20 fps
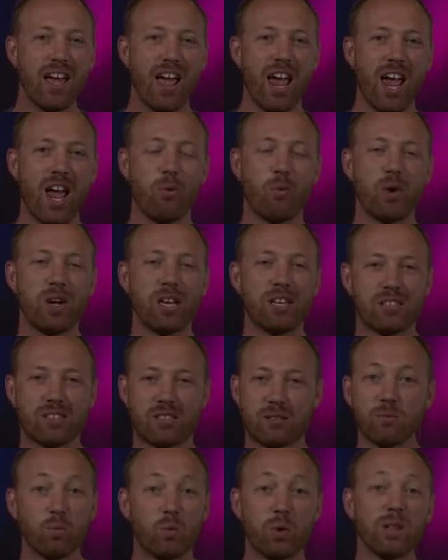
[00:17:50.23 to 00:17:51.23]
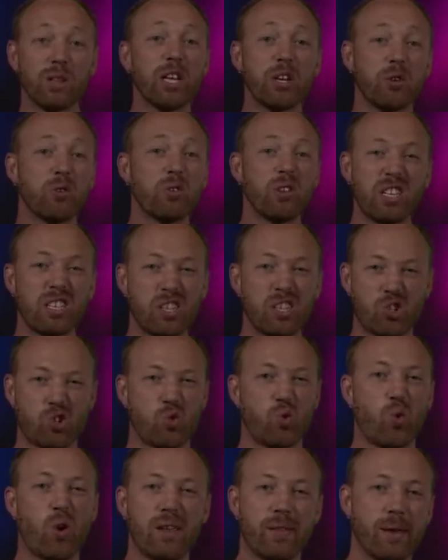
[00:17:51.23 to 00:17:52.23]
and we literally
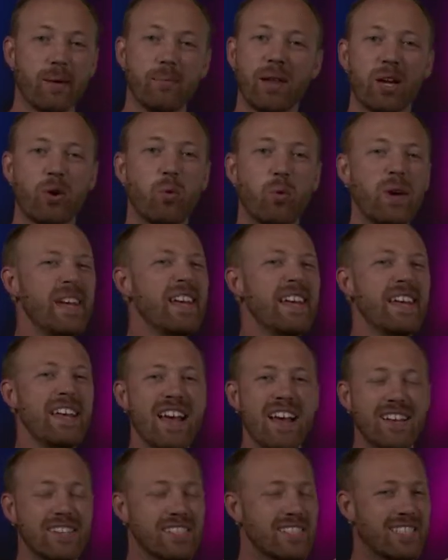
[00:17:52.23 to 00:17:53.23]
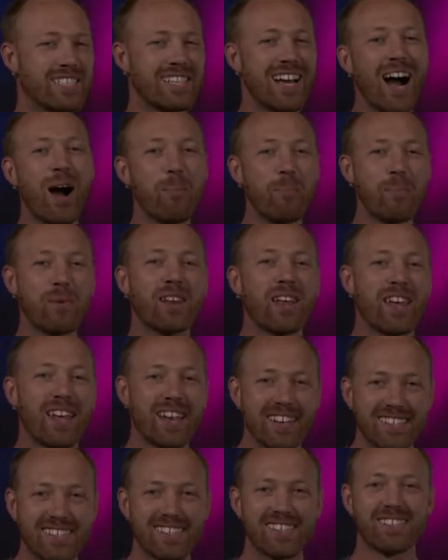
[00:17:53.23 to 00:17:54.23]
destroy them. Like we
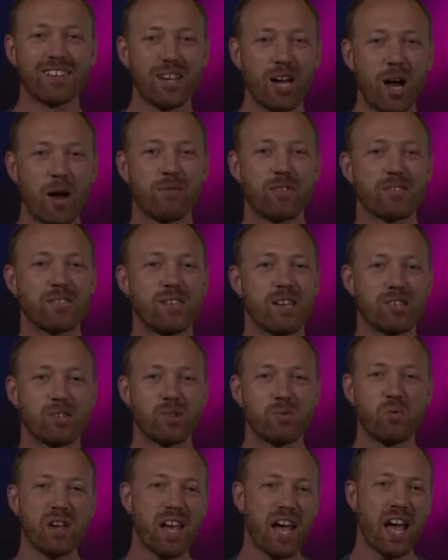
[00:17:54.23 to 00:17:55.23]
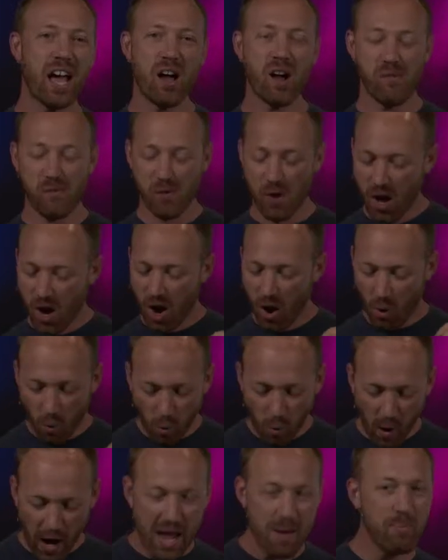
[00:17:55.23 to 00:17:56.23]
dominate the conversation. We have a
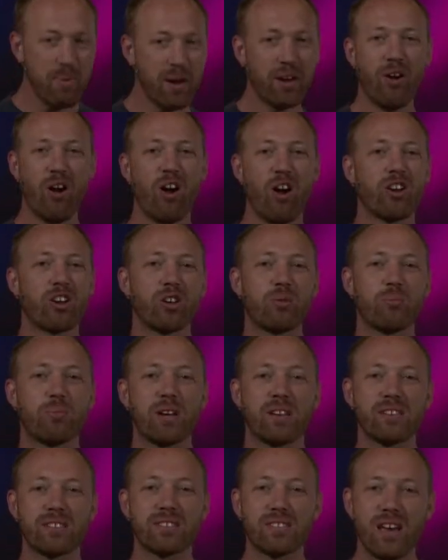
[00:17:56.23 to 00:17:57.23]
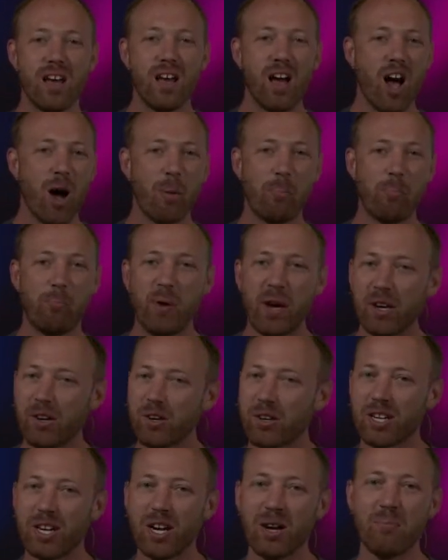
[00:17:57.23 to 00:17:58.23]
way better argument, a better
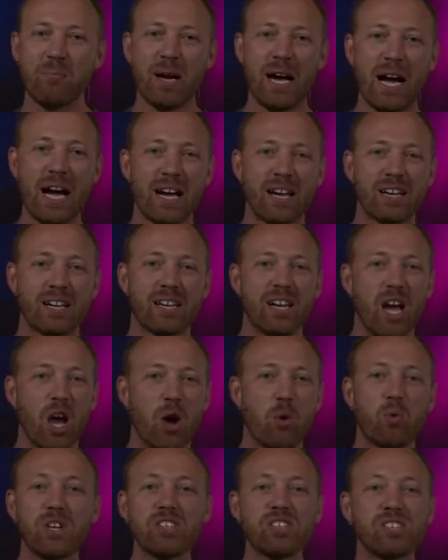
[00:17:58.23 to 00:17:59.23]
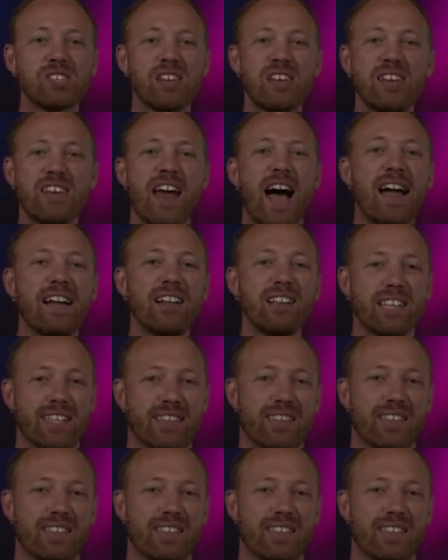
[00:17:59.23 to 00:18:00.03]
comeback, and we just annihilate